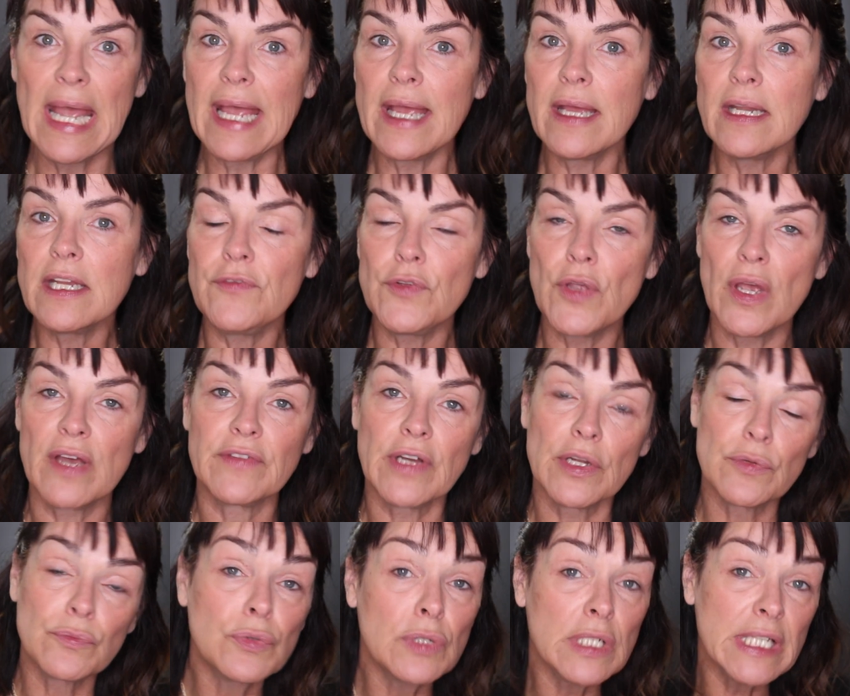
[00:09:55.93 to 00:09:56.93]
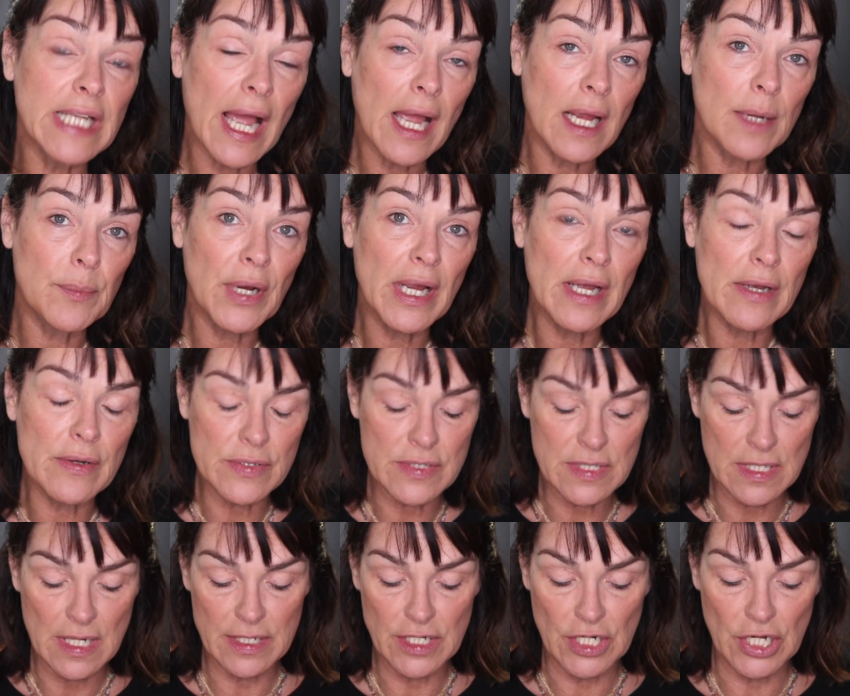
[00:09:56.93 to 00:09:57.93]
And if you have unruly
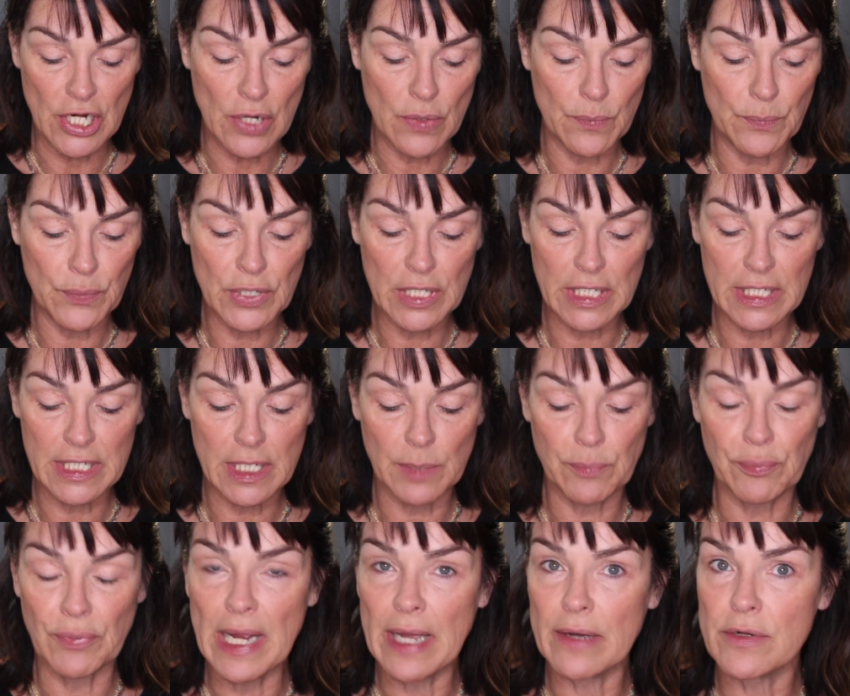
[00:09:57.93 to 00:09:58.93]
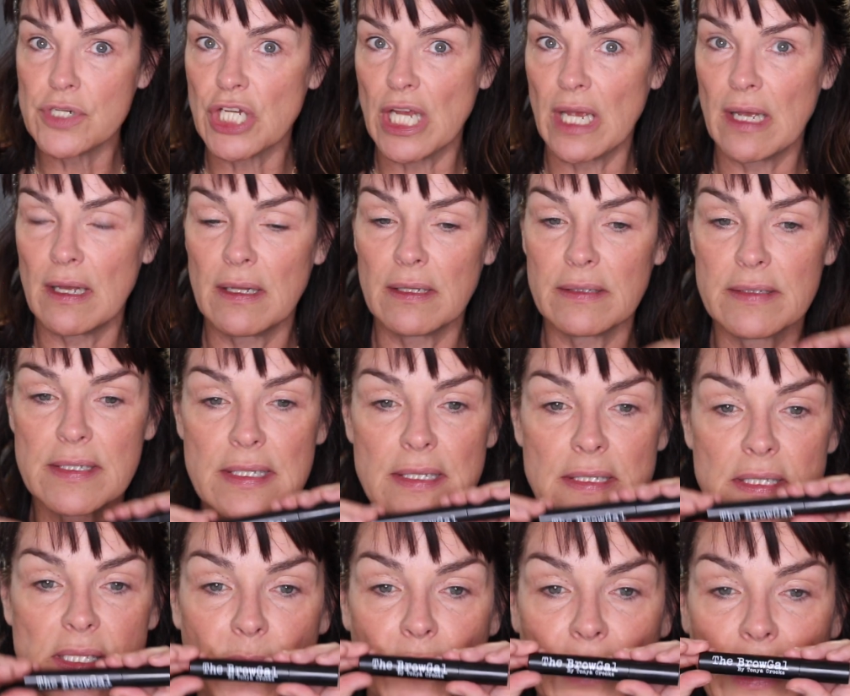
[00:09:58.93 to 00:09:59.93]
eyebrows, uh, you know, put a little brow gel. This
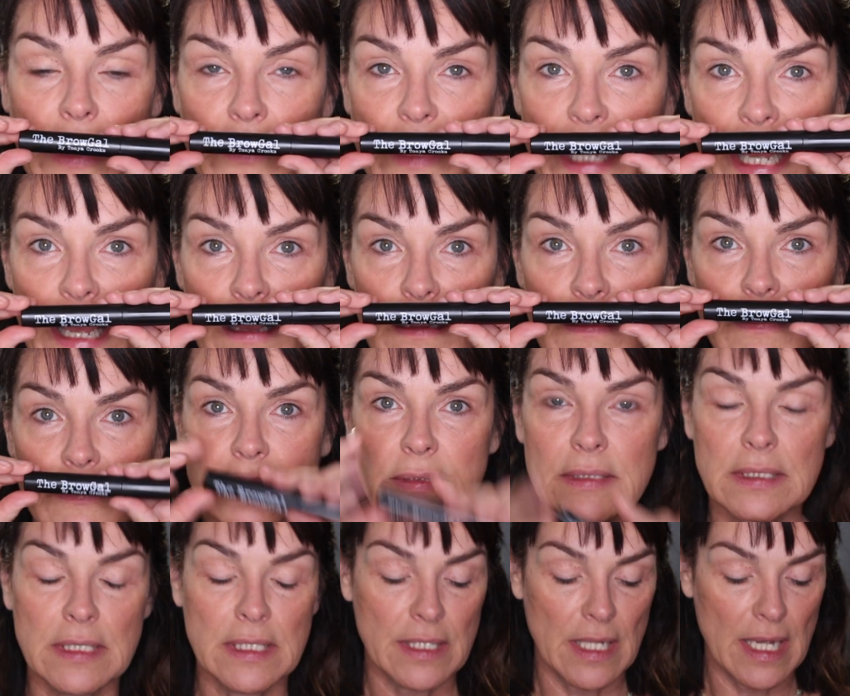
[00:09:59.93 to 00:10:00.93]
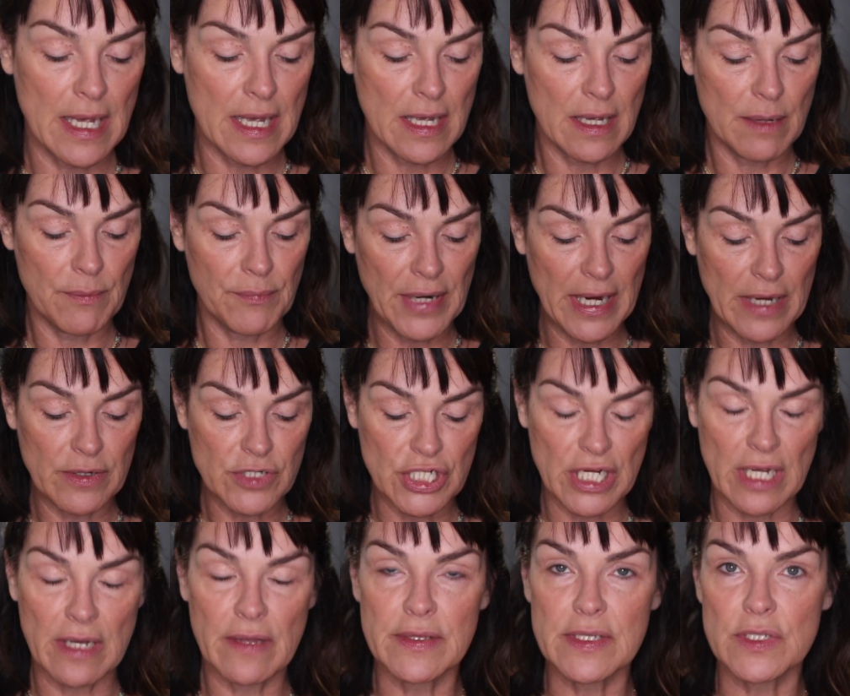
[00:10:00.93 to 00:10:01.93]
is the Brow Gal um, brow gel.